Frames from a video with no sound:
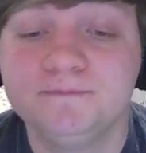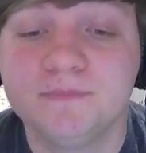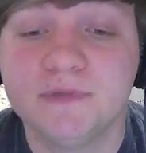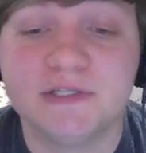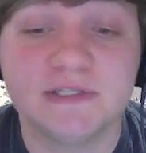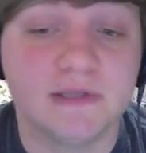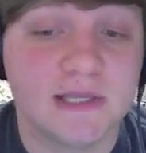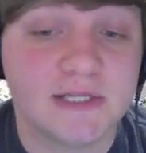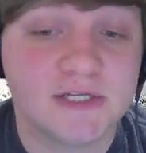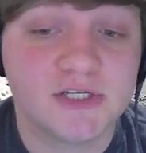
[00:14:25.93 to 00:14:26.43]

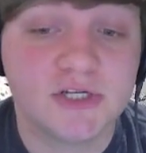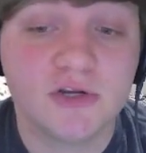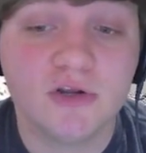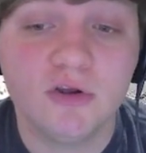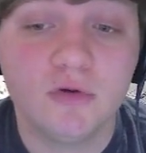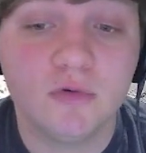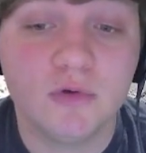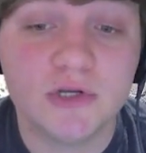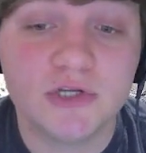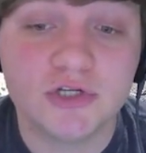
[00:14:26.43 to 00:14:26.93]
He's a legendary
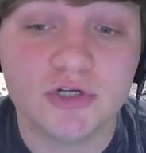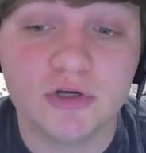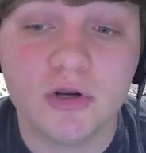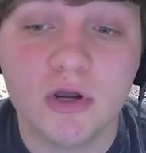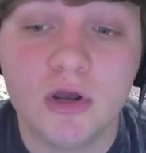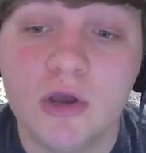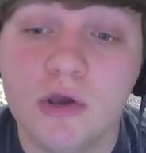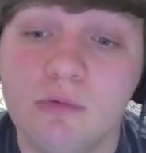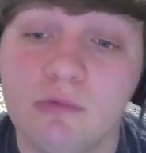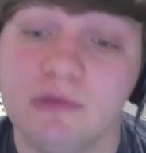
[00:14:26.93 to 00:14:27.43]
creature
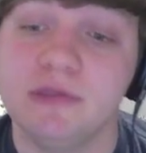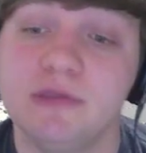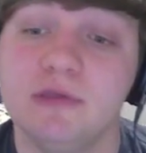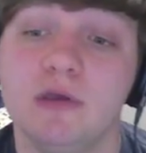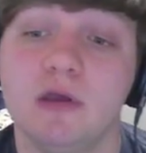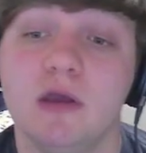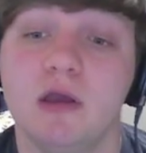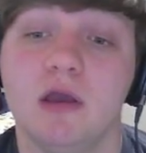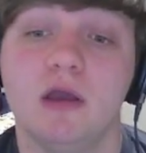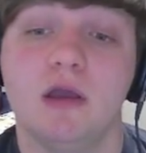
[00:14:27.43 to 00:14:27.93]
with
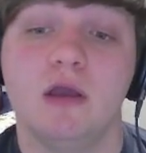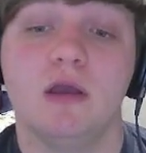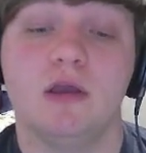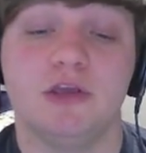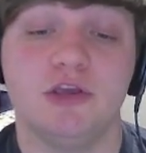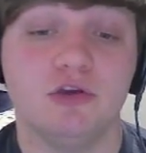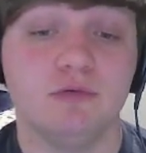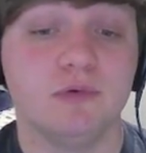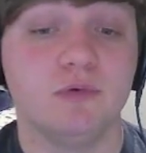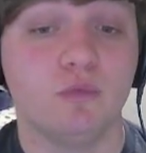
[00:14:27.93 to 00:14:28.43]

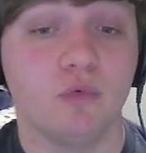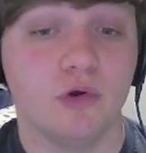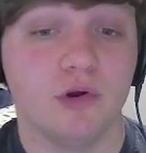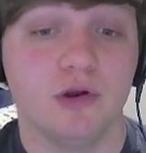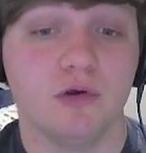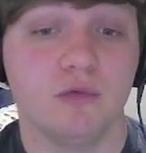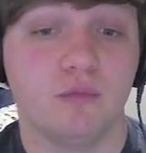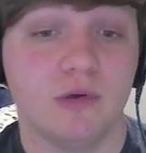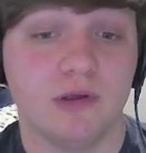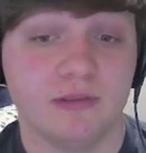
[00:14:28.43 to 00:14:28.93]
human
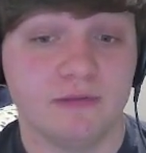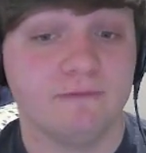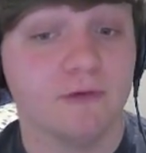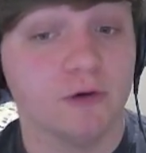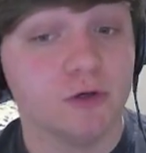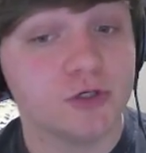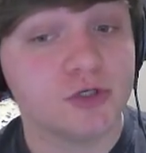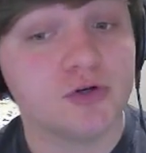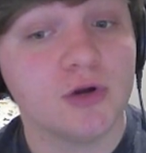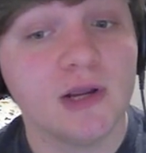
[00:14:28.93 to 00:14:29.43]
warrior with
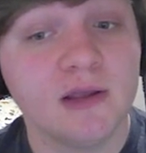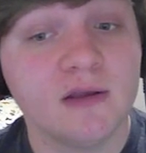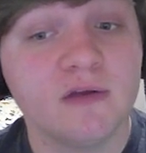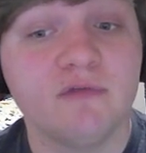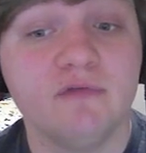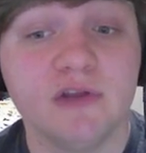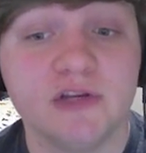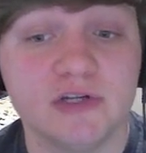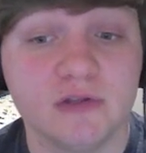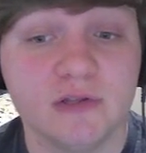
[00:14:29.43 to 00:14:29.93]
first strike,
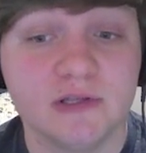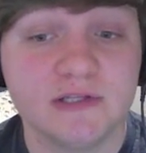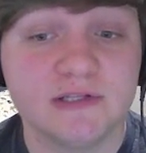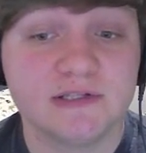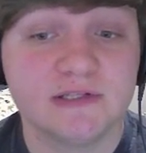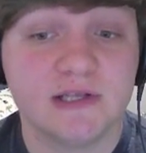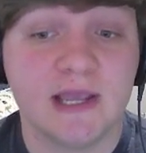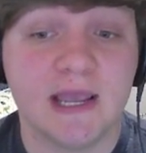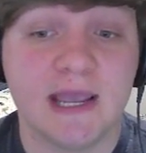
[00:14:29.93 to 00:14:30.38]
vigilance,